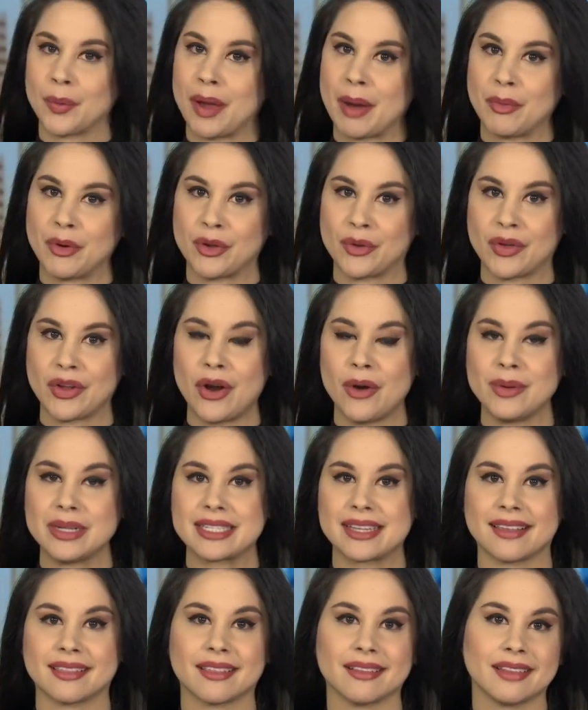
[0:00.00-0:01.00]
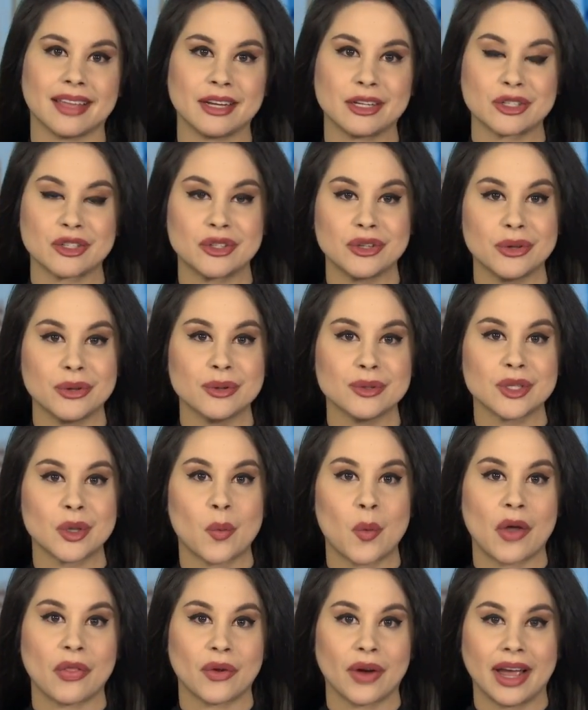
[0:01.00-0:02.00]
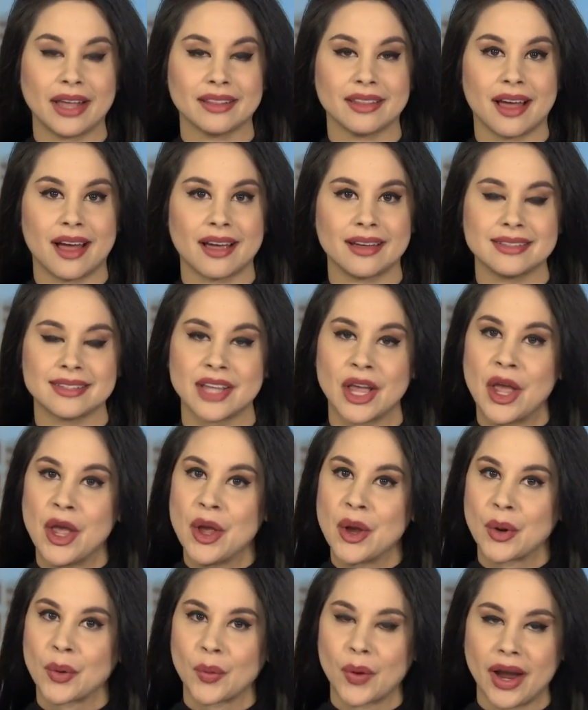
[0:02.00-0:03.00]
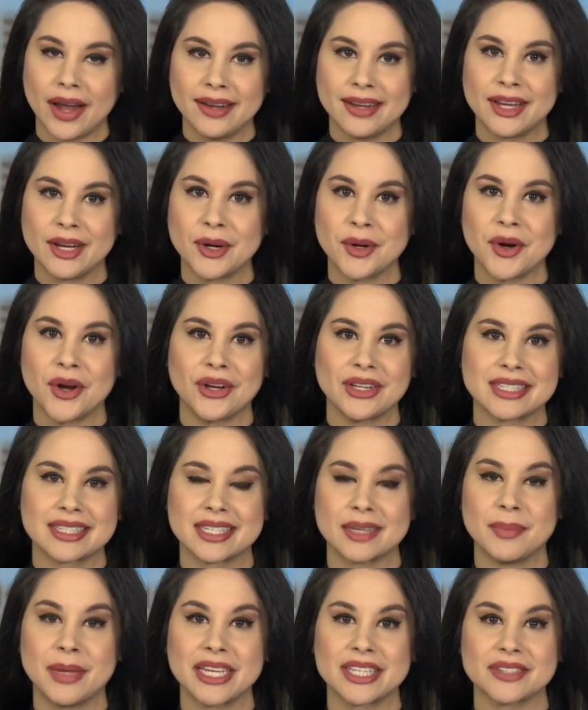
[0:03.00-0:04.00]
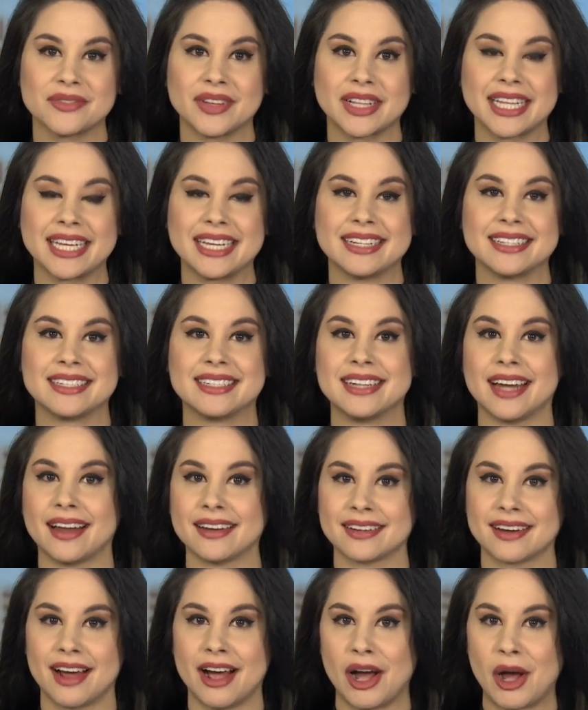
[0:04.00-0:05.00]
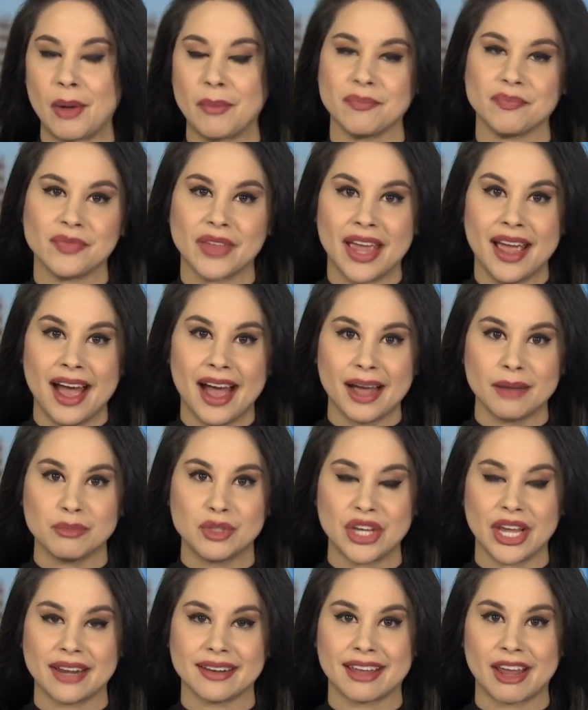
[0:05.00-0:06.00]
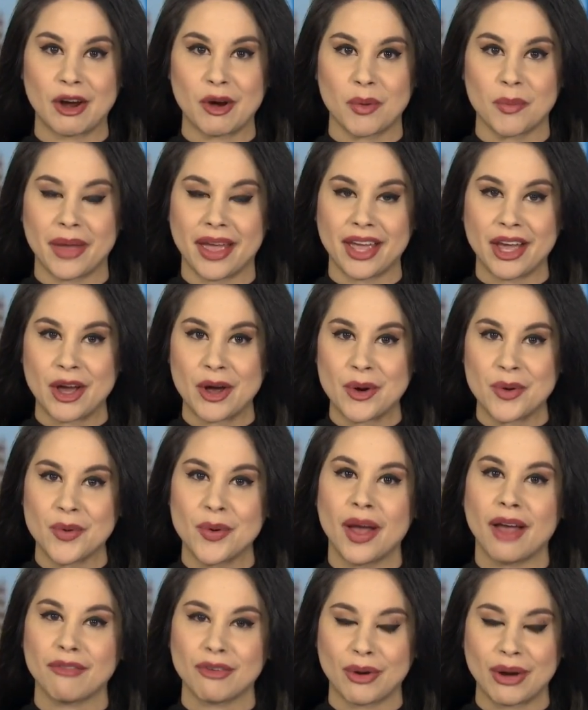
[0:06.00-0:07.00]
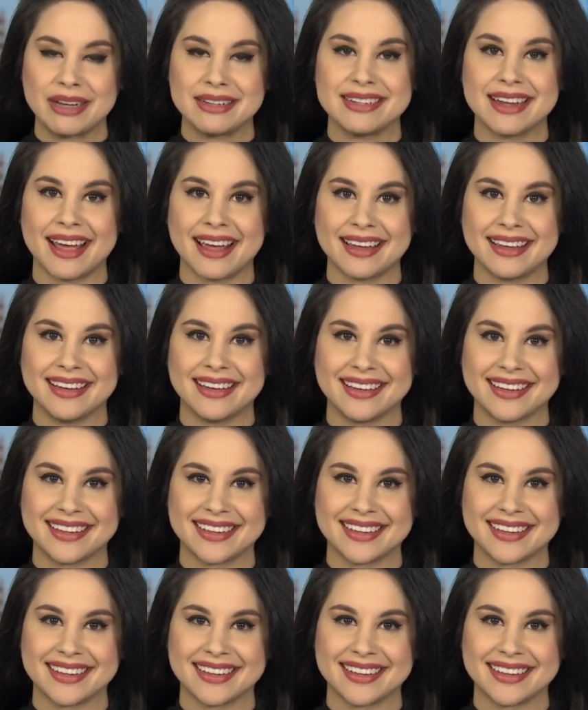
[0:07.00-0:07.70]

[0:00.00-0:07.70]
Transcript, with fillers: remember, you can always get the latest news and weather headlines right here on CBSPhilly.com. I'm Jan Carabeo. Have a great day.